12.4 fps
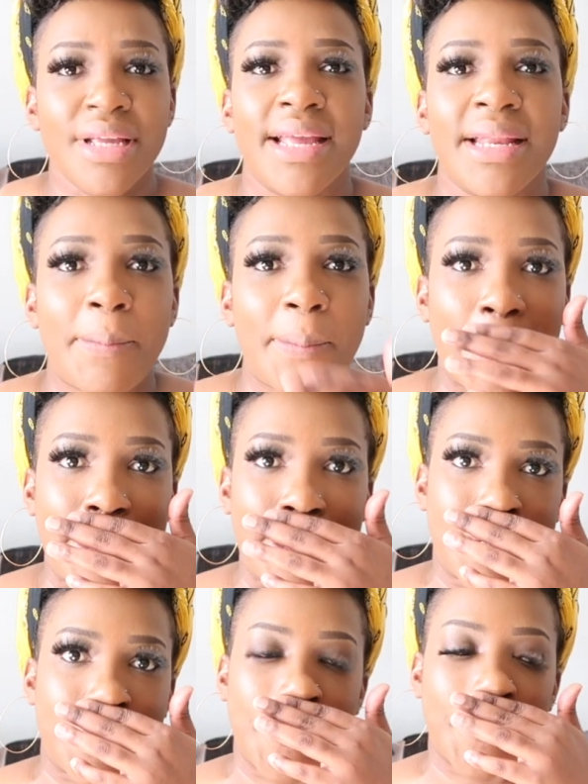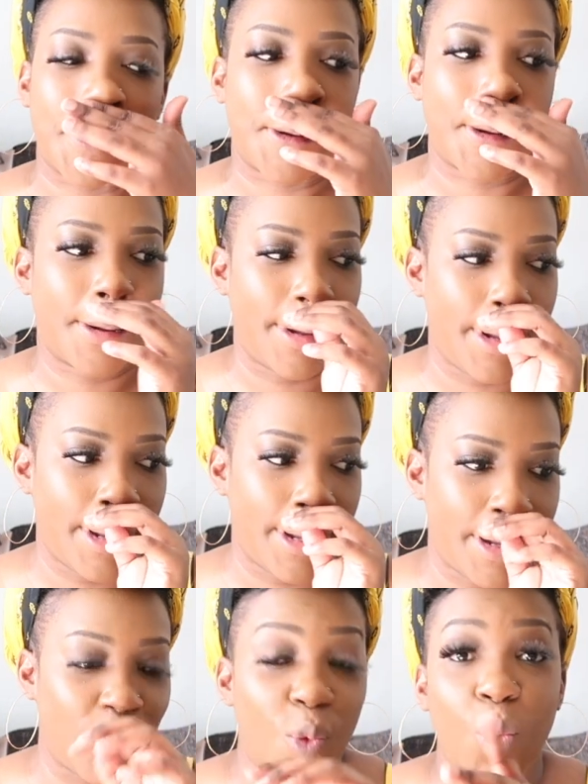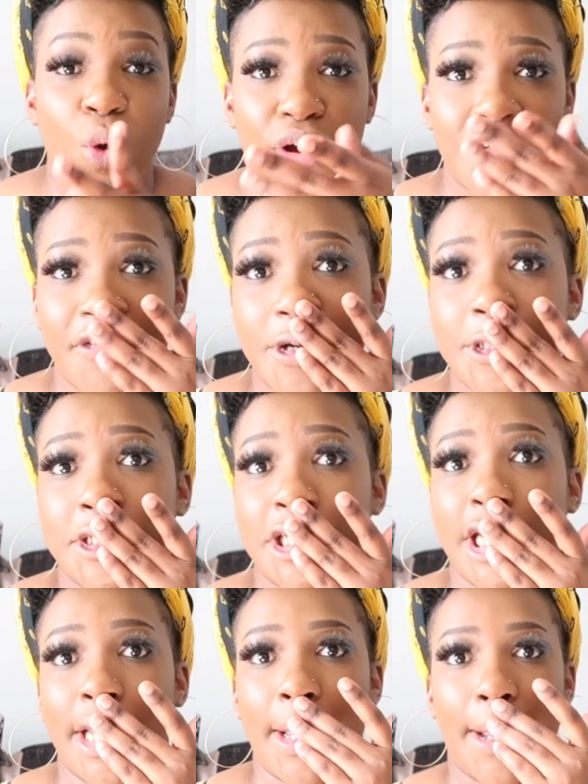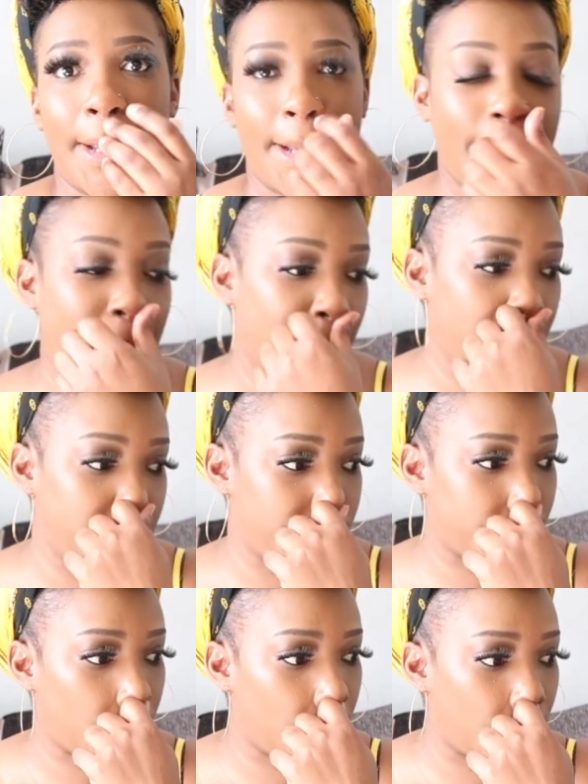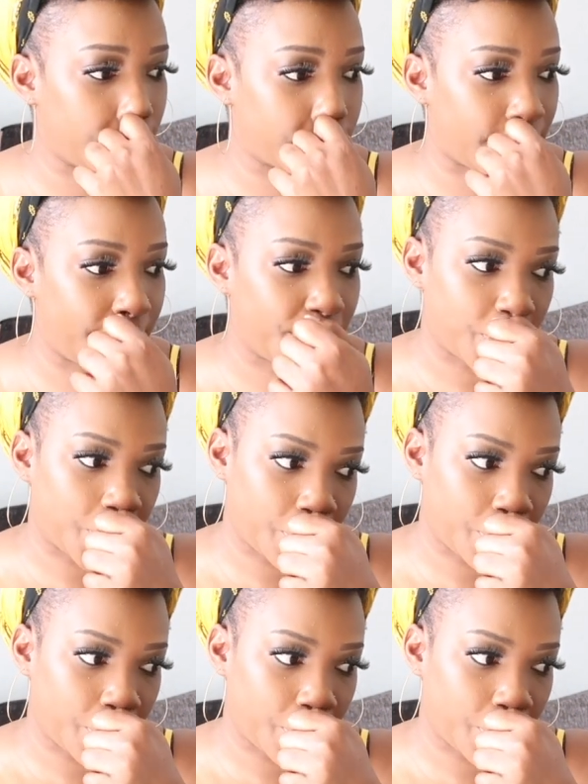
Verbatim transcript: it depends. Um, water first thing. I always drink water.